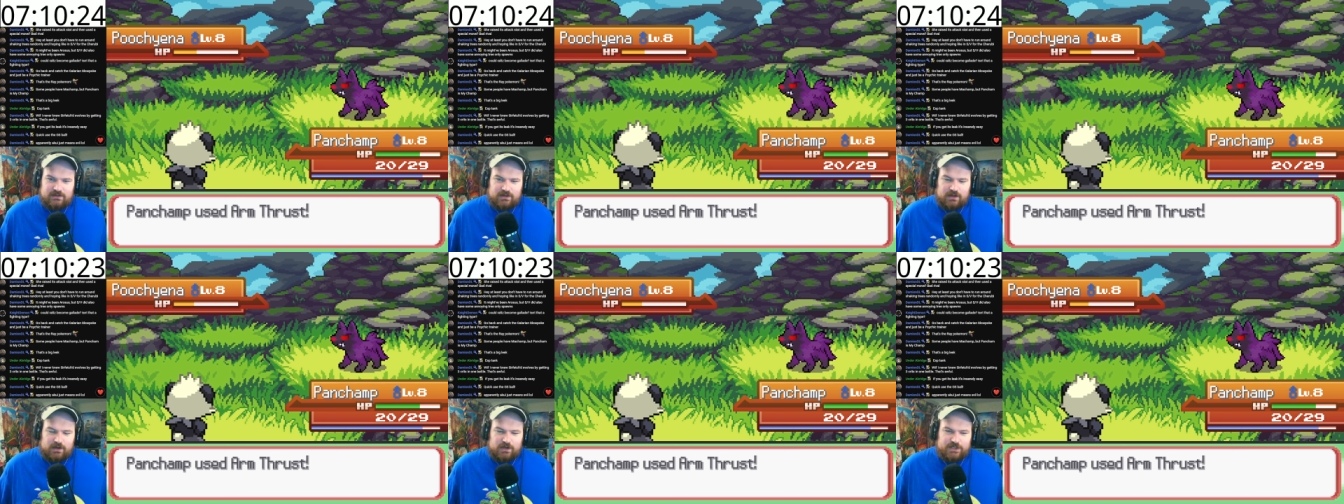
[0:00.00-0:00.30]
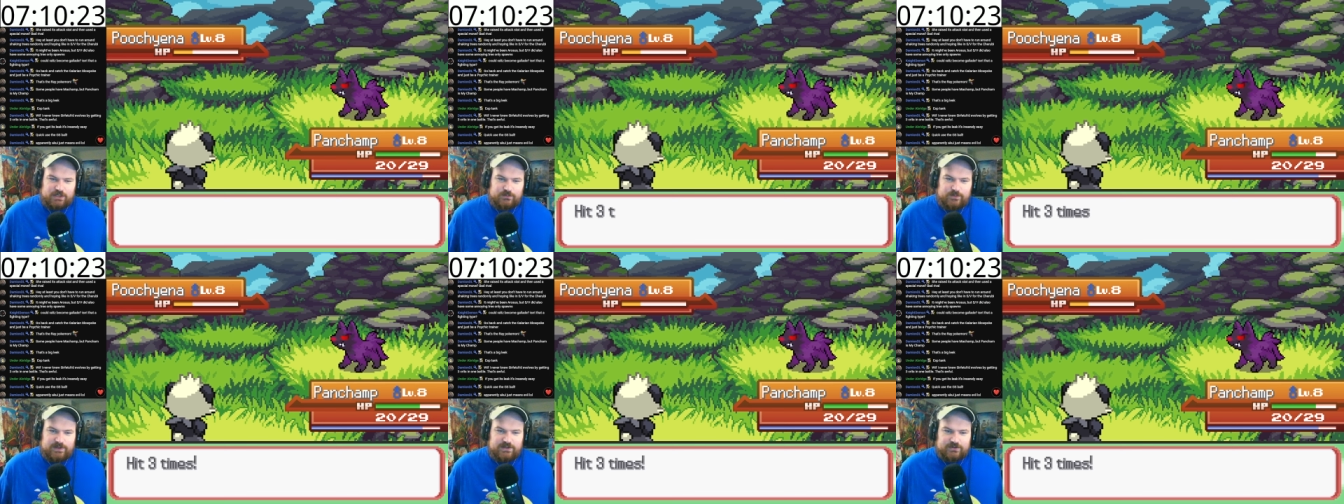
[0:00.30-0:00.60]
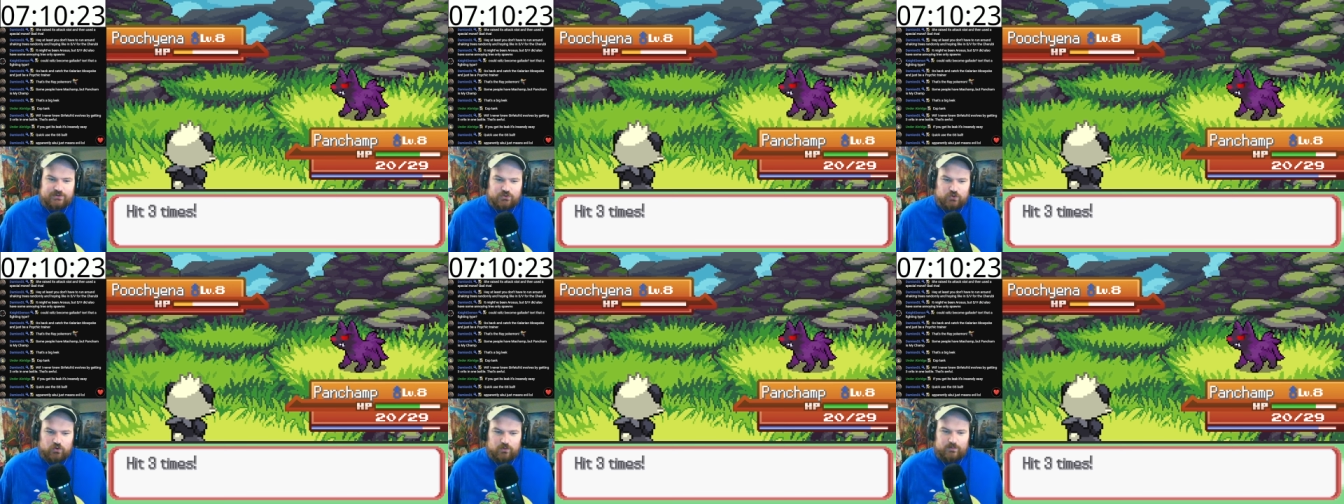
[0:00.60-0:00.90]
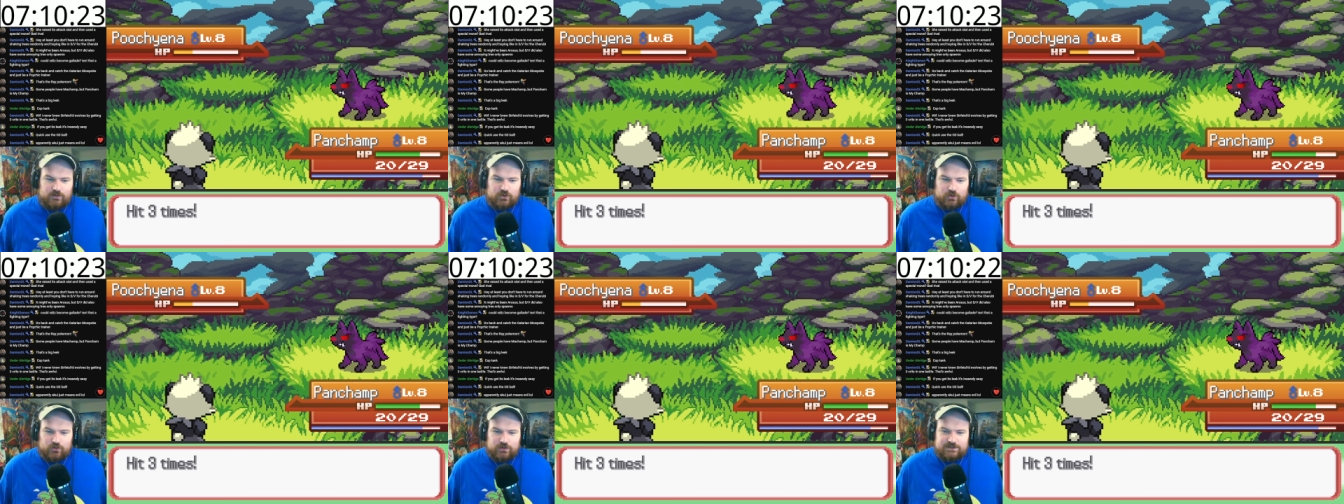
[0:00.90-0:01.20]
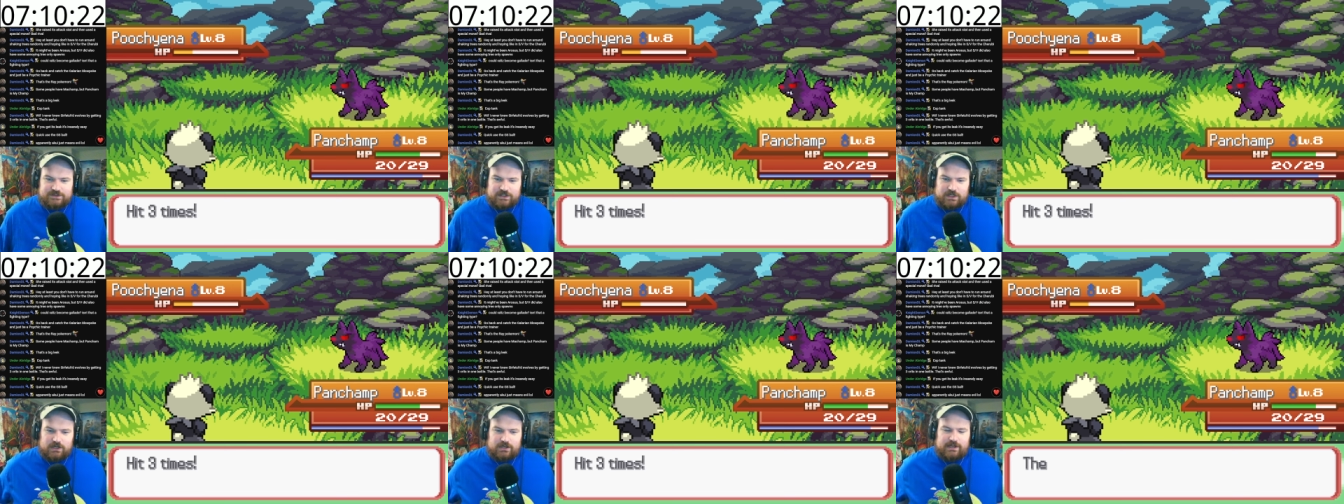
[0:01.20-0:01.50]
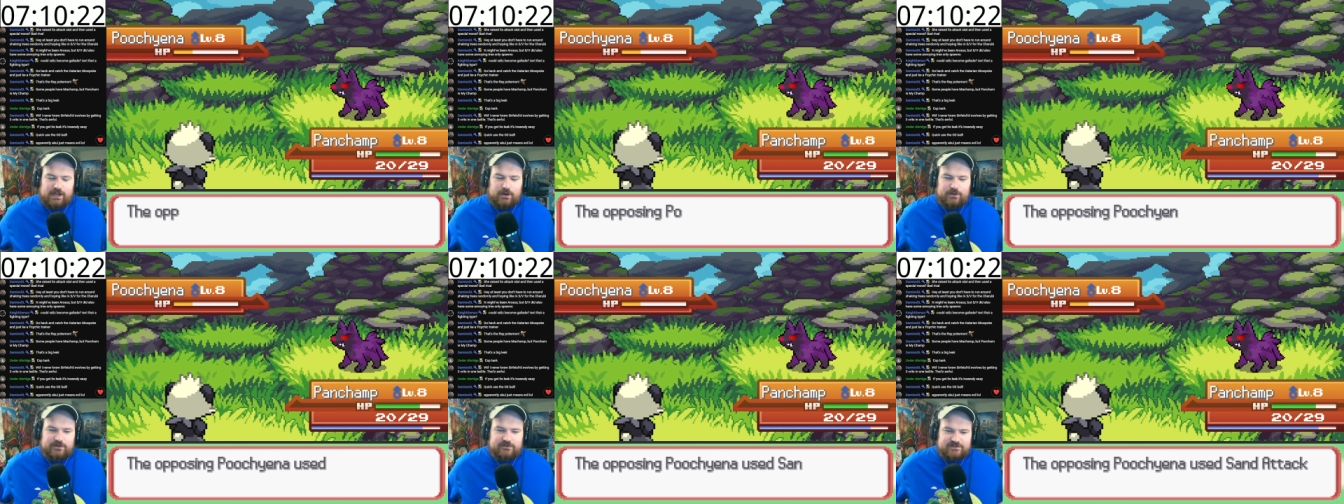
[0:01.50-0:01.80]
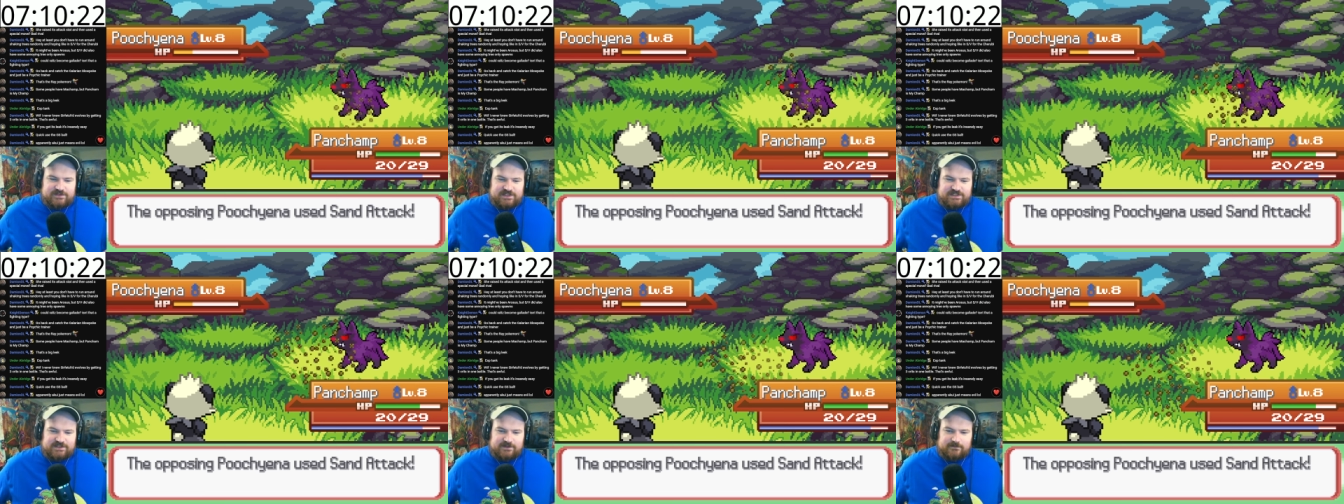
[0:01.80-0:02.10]
Aren't you either normal or dark? How are you
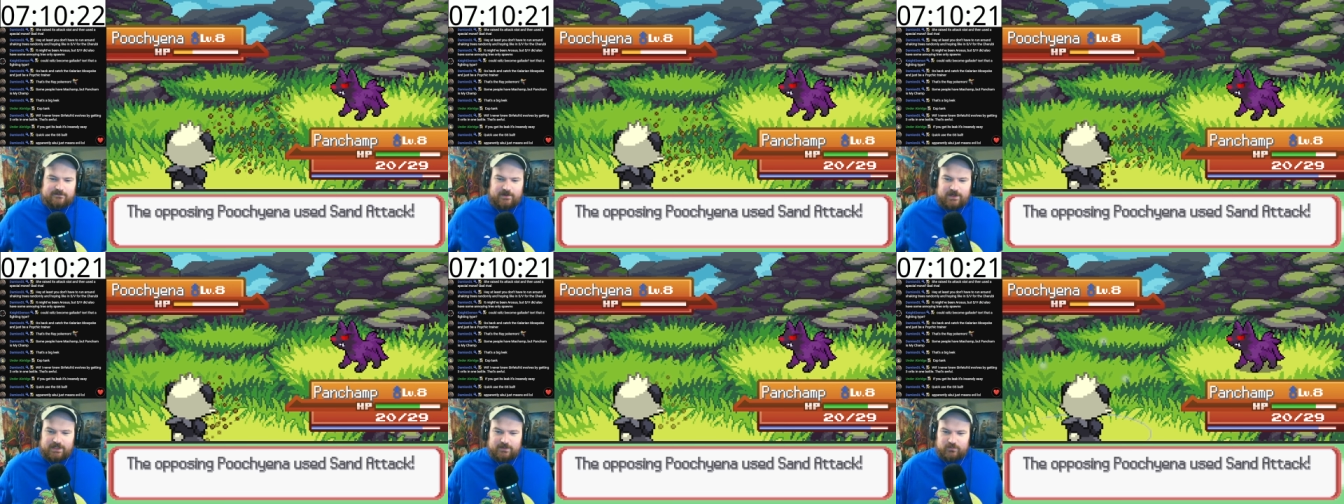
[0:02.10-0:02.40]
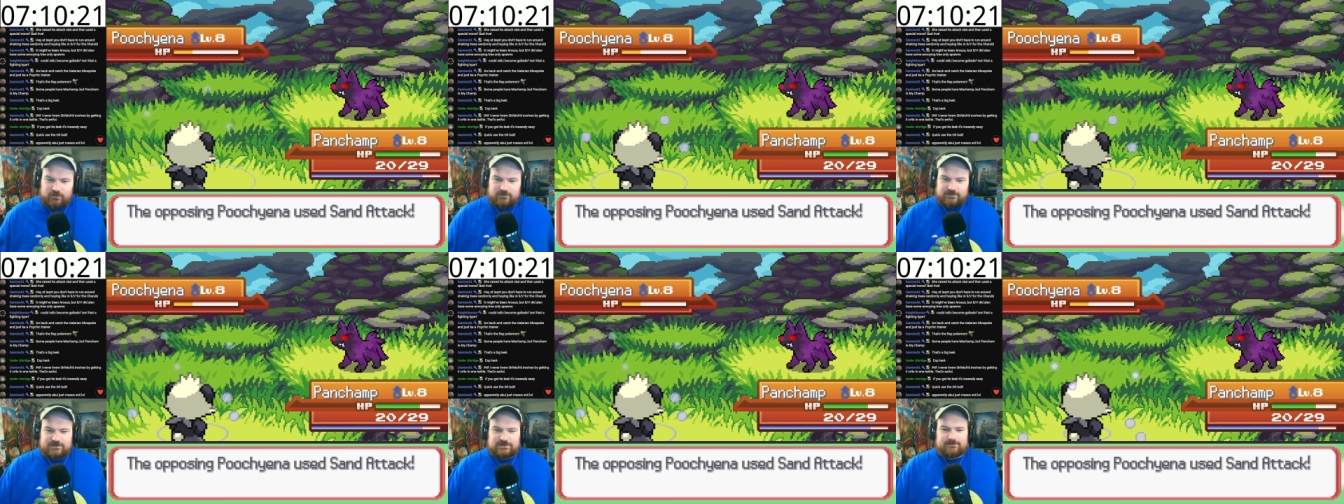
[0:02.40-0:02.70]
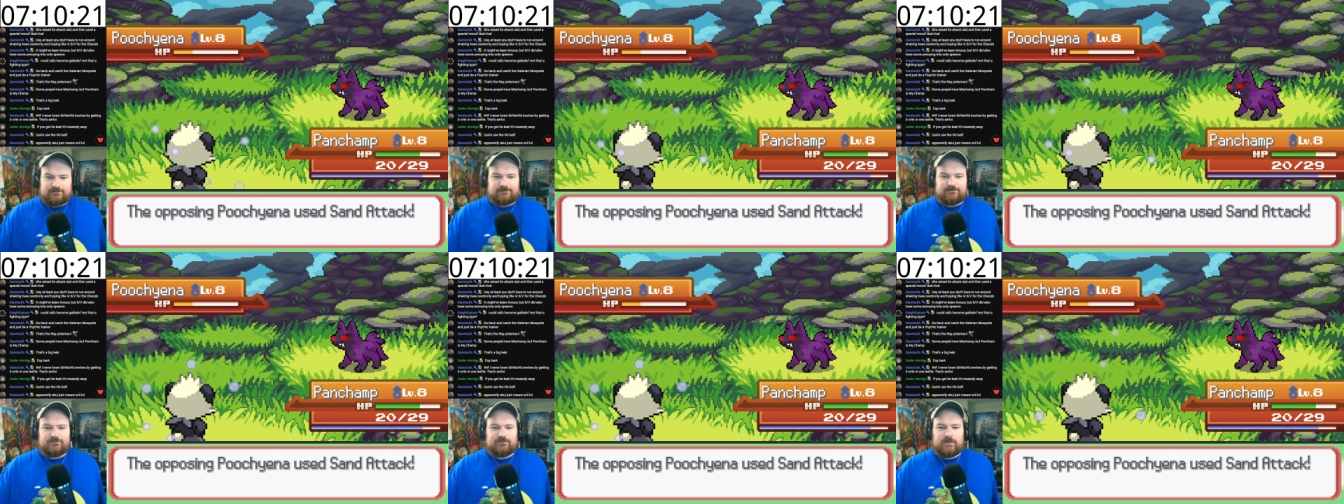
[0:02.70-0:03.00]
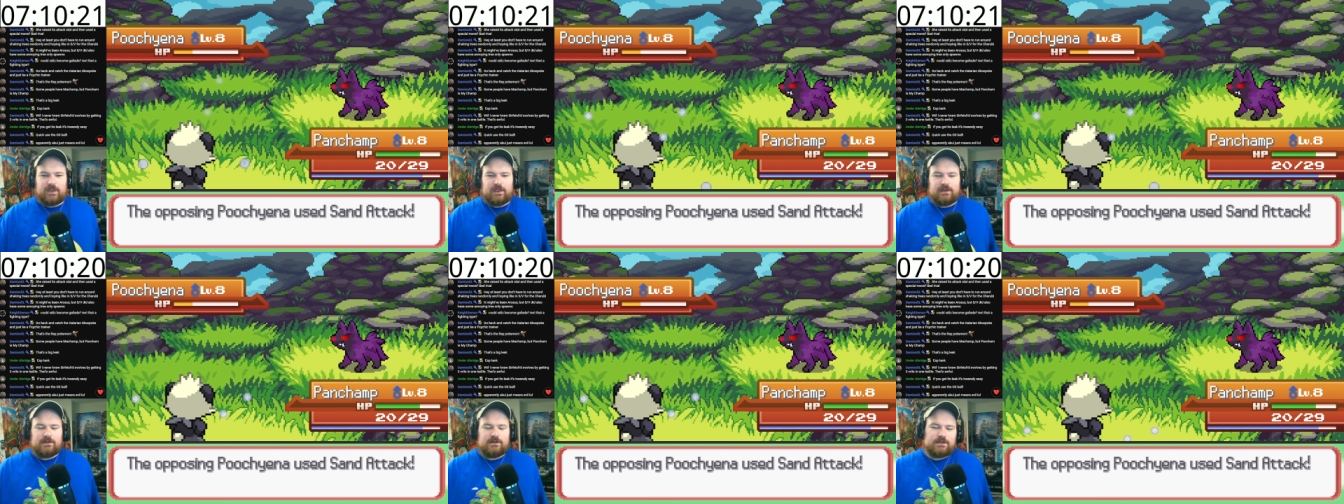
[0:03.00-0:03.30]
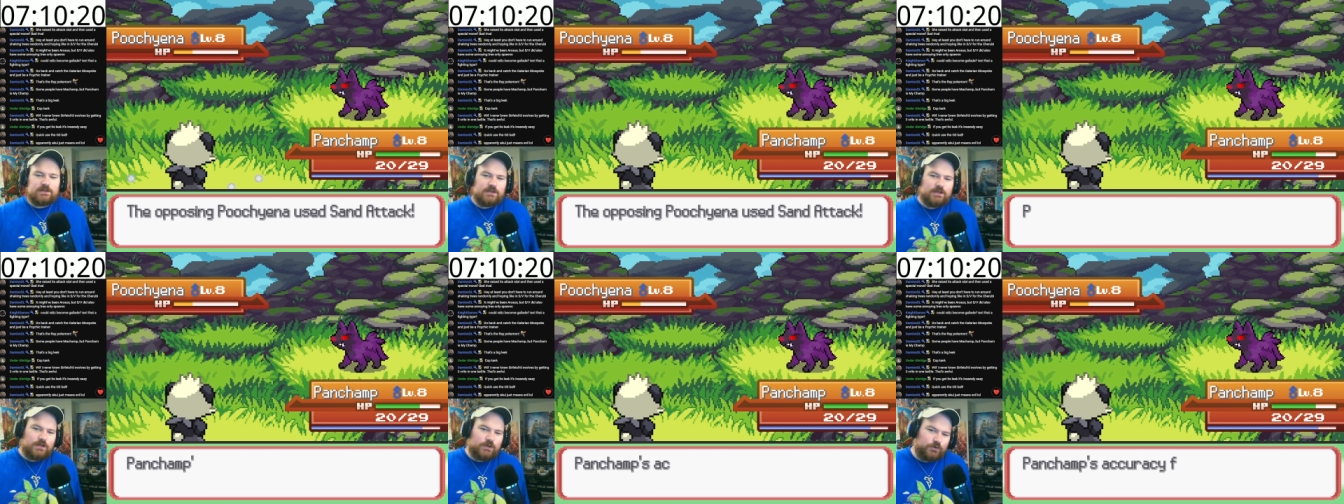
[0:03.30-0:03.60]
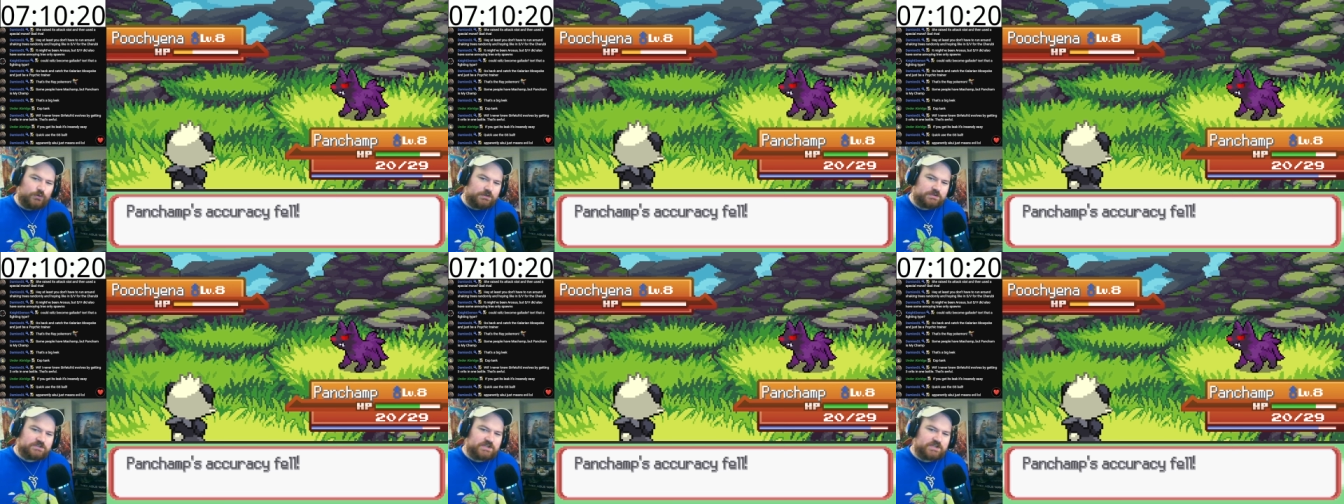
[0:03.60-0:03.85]
resisting fighting moves? Or is